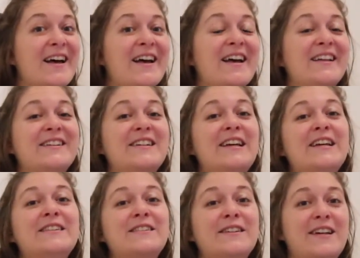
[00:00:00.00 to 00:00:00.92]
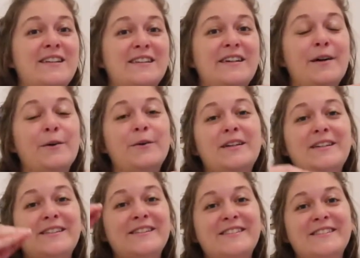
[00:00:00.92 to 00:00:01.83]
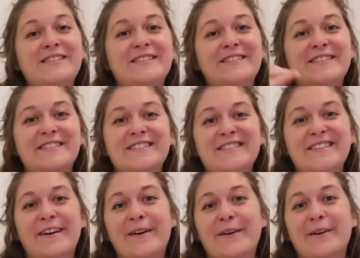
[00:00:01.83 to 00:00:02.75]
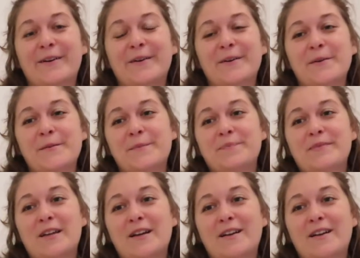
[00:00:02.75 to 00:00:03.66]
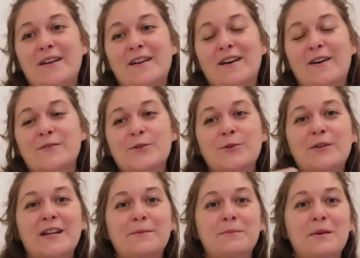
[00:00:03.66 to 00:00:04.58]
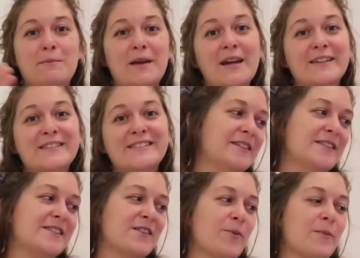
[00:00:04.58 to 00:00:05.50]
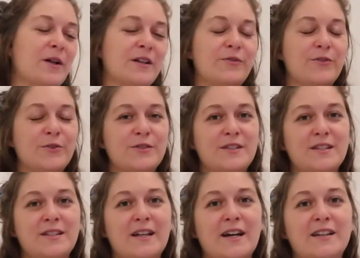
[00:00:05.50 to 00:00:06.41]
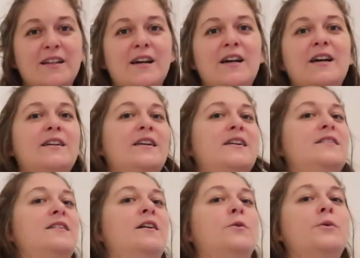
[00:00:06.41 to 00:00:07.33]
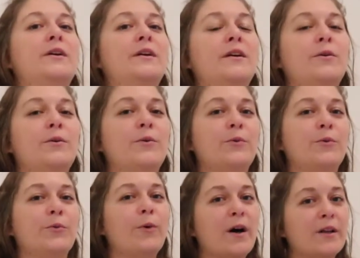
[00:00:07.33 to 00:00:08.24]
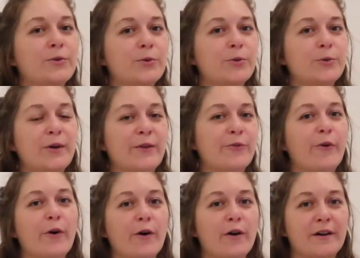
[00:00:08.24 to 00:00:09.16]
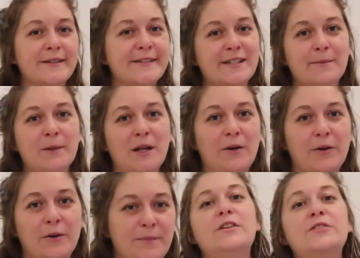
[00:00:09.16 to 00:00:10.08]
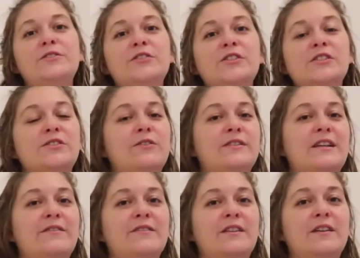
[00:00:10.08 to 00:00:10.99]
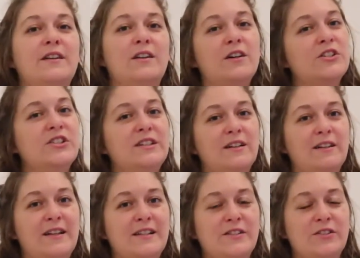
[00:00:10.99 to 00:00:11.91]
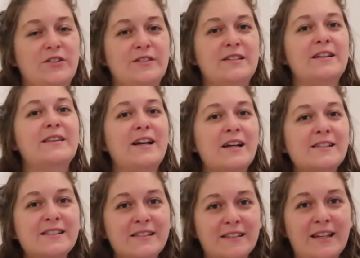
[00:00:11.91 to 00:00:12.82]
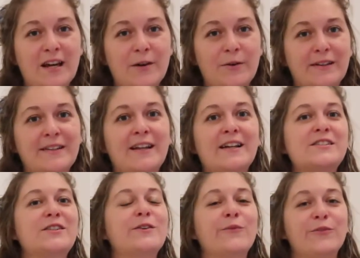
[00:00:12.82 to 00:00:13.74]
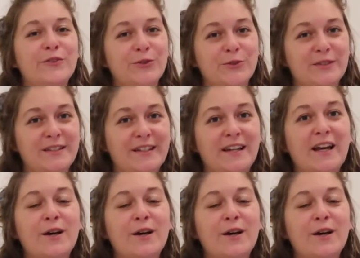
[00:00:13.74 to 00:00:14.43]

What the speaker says: And again, the categories are also can be mixed. It's normal if you see that category 1, 2, and 4 are similar. You just don't have the logical answers, and that's scary, that's confusing.